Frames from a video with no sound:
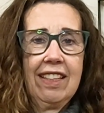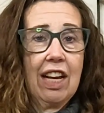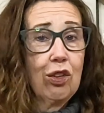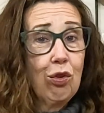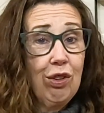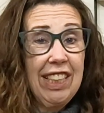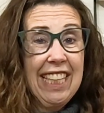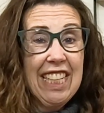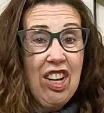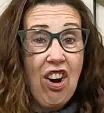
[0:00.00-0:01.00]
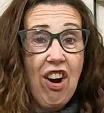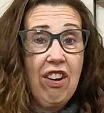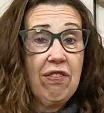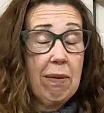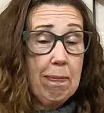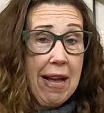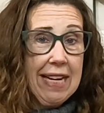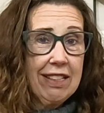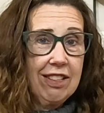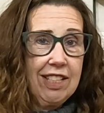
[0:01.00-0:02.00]
acrylic yarn from
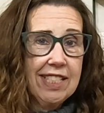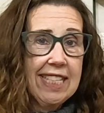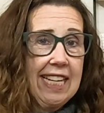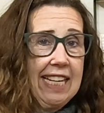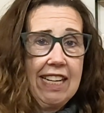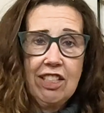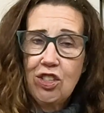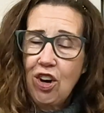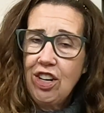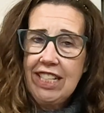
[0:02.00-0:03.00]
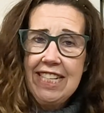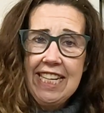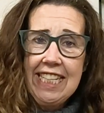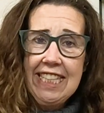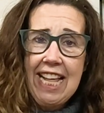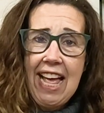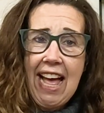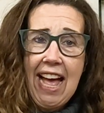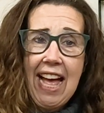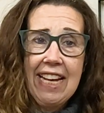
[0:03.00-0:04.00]
Michaels, and I started knitting the
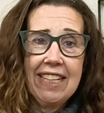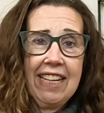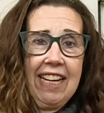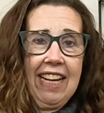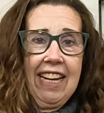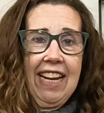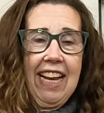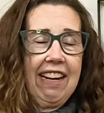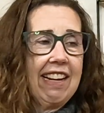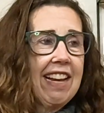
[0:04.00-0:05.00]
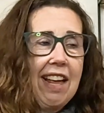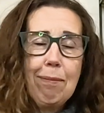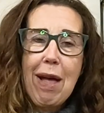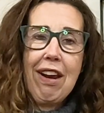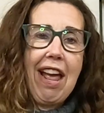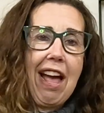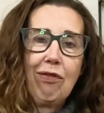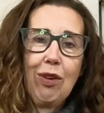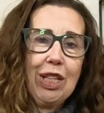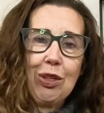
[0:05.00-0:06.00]
hat, and I got about
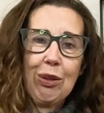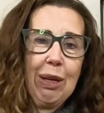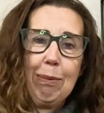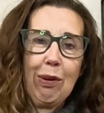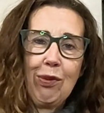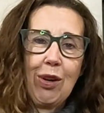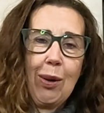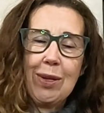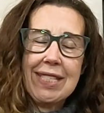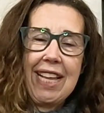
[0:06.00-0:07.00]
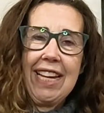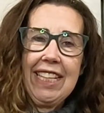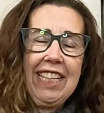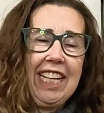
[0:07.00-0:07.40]
halfway through it before I was like,